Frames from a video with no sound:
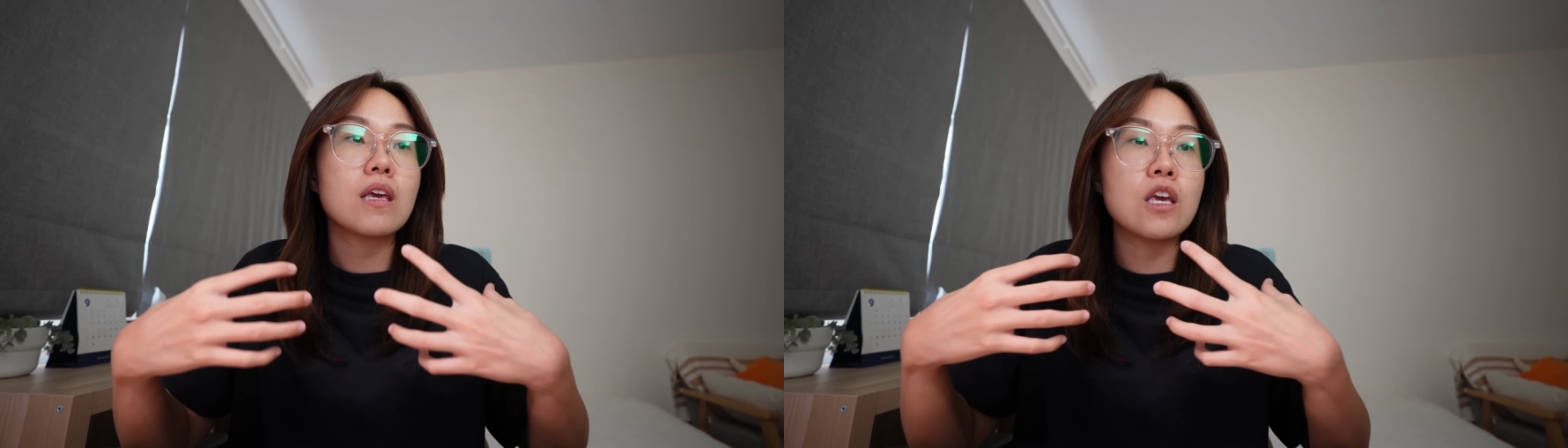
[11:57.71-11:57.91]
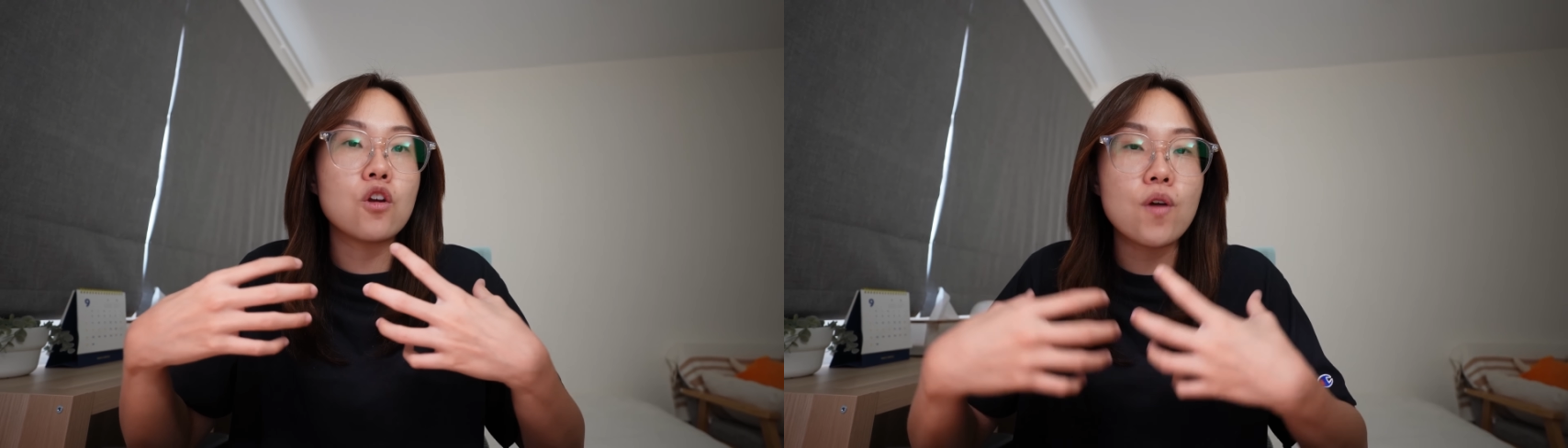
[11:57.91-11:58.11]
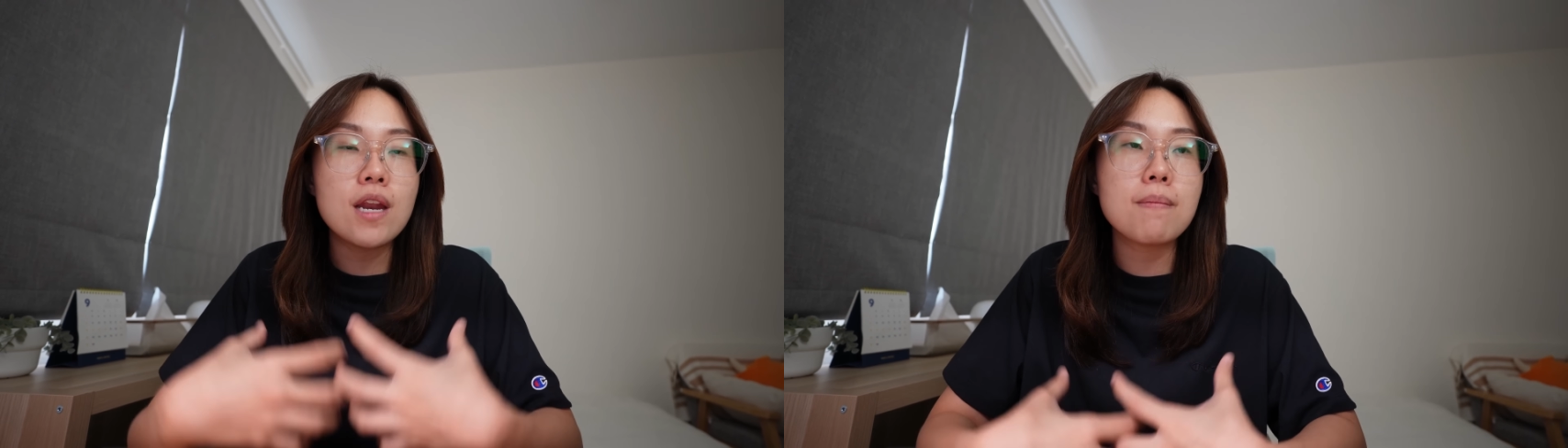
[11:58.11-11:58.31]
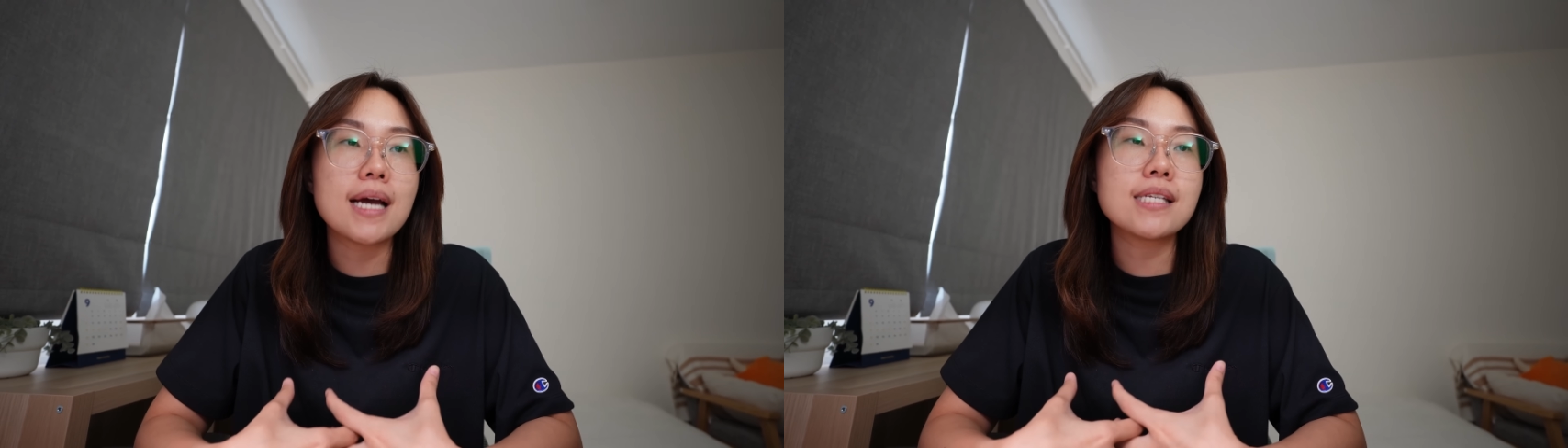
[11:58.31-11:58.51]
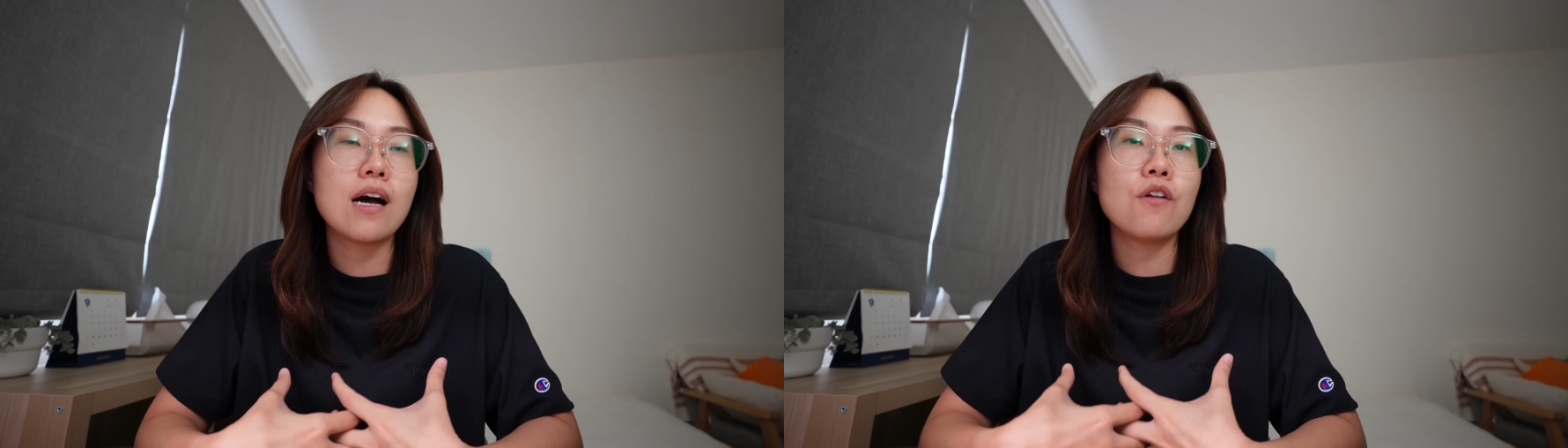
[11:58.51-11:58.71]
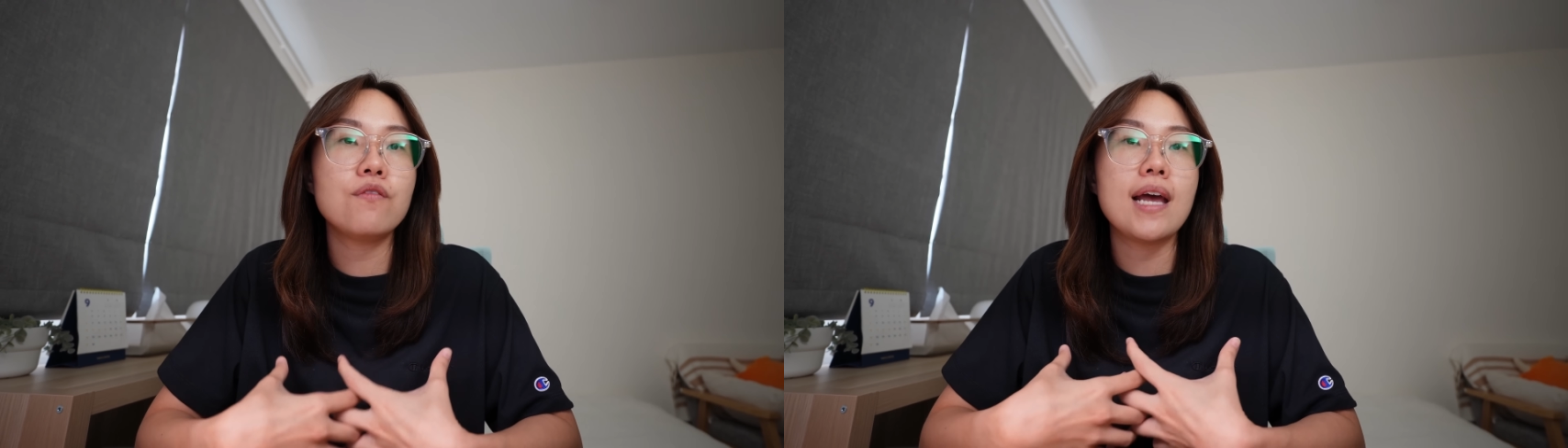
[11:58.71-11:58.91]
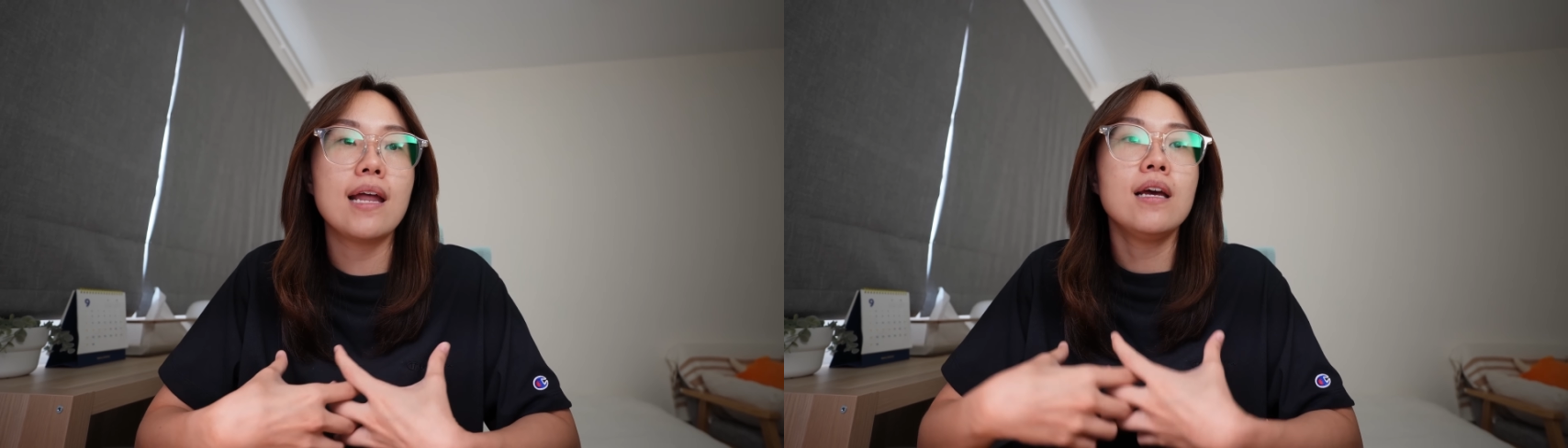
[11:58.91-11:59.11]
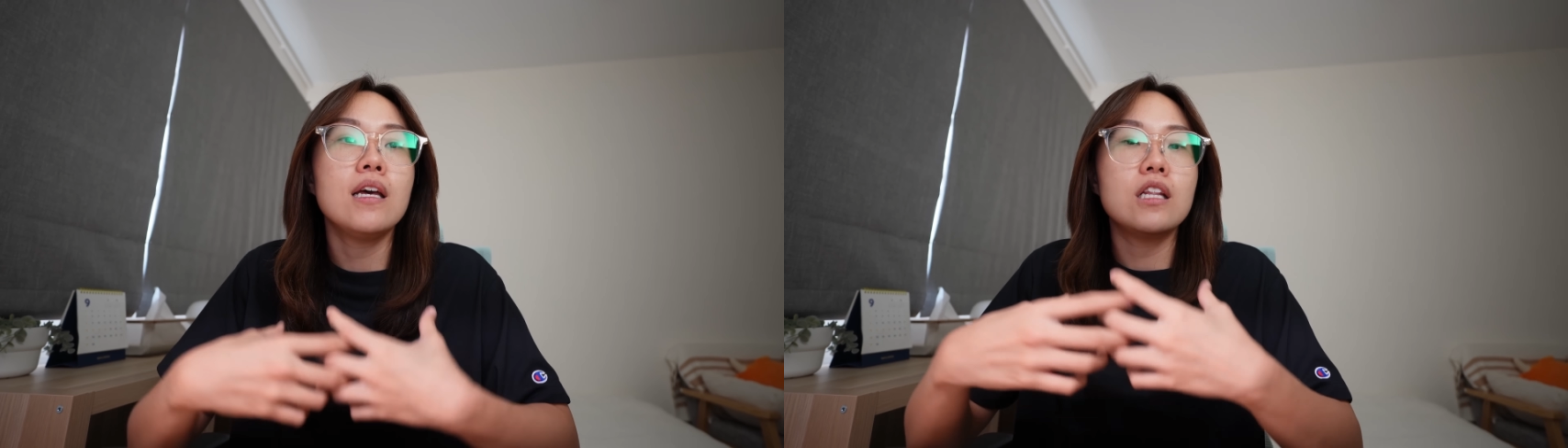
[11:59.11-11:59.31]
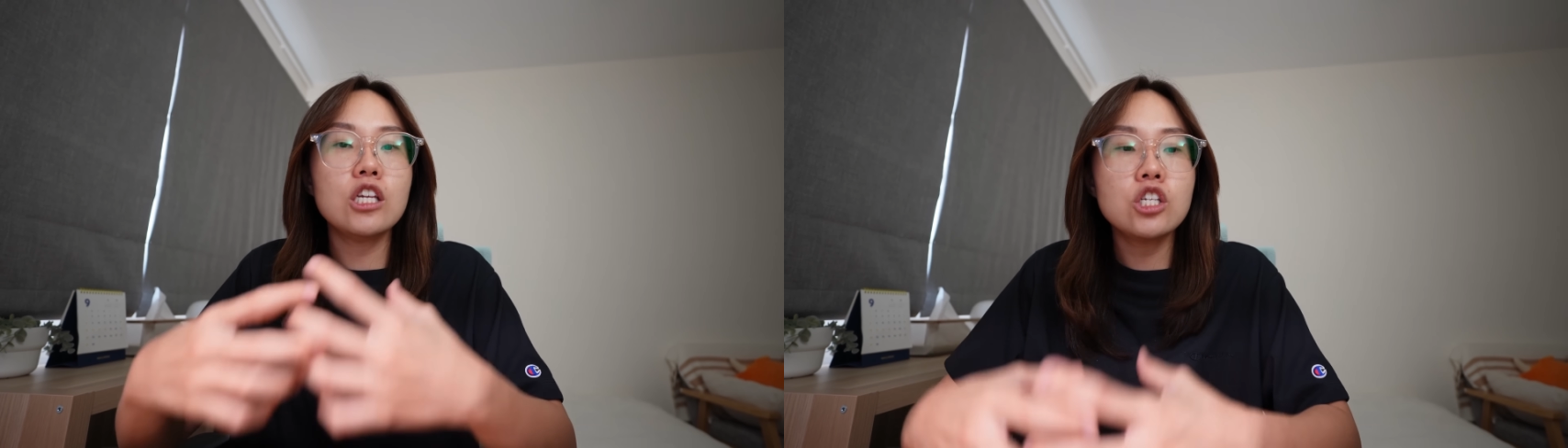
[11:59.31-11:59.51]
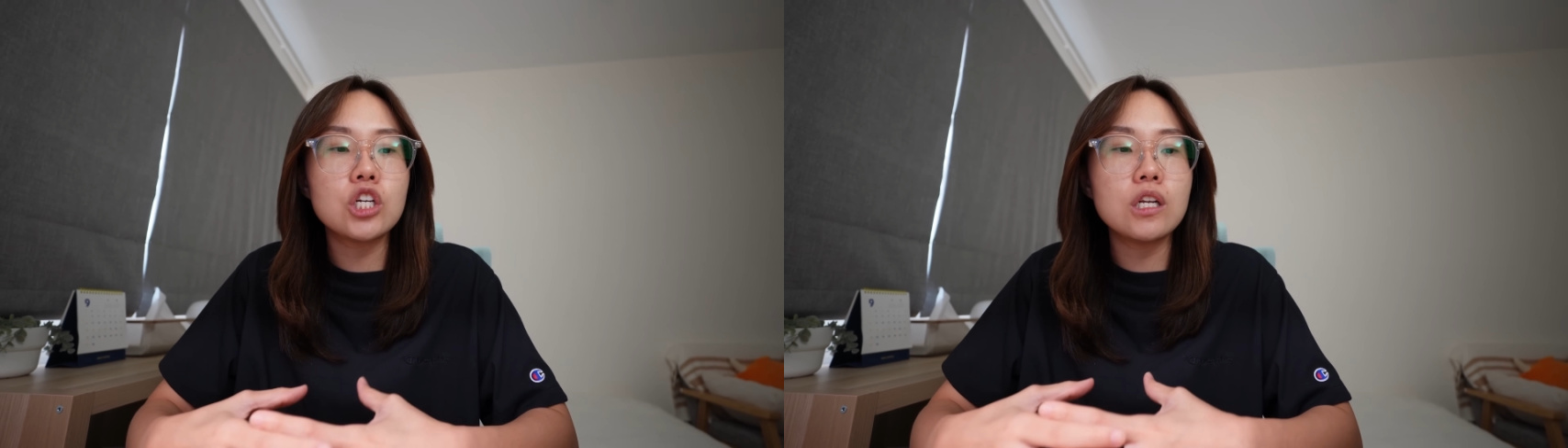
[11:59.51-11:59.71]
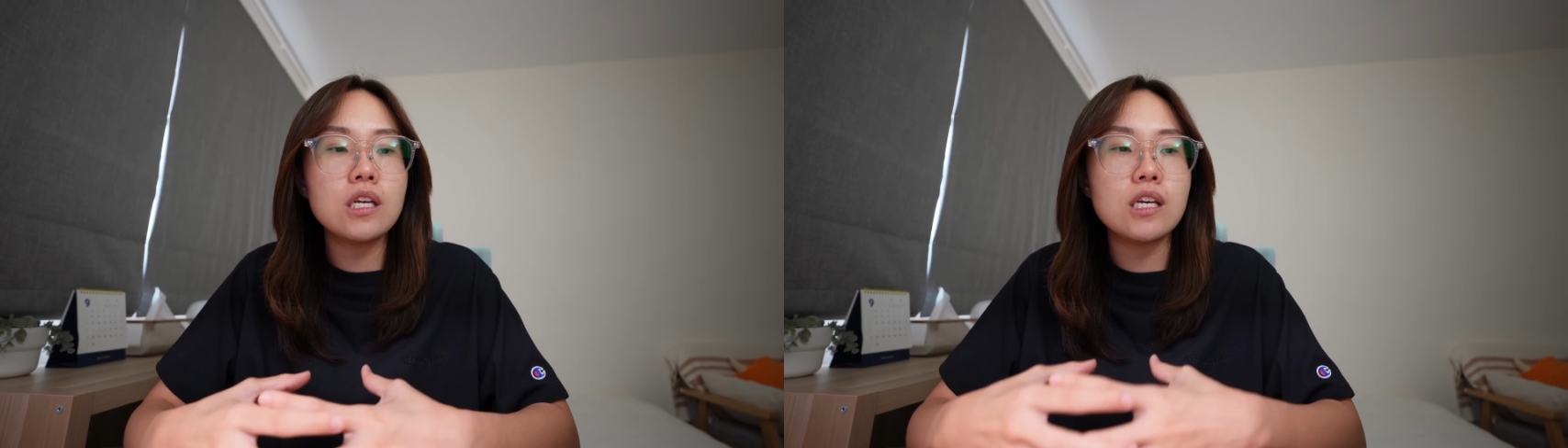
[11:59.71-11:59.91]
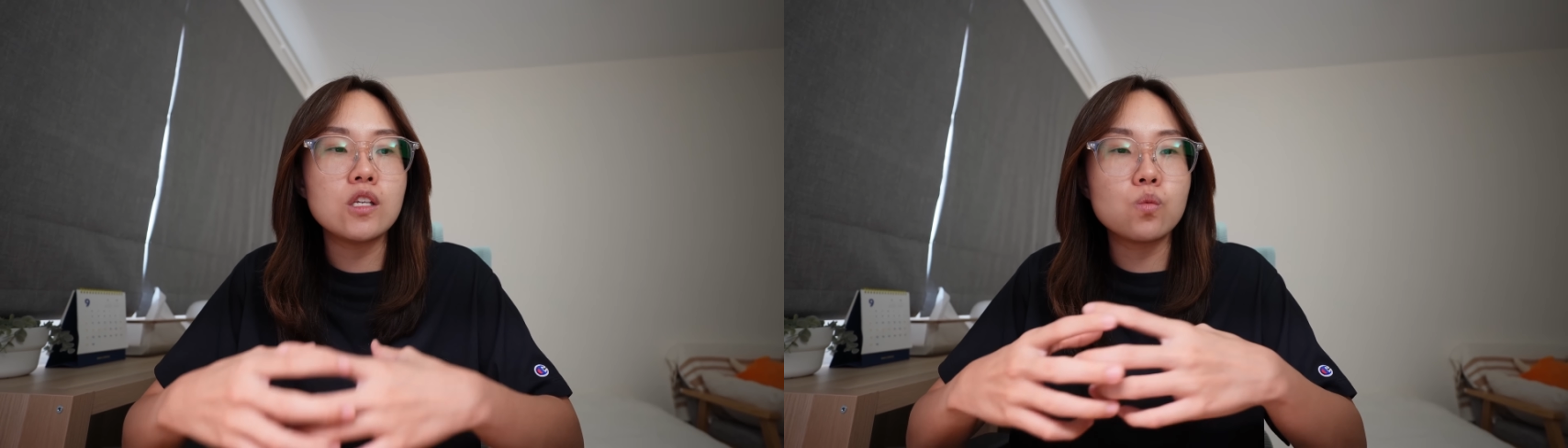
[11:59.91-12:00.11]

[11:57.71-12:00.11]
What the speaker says: ingrain in myself, that this journey is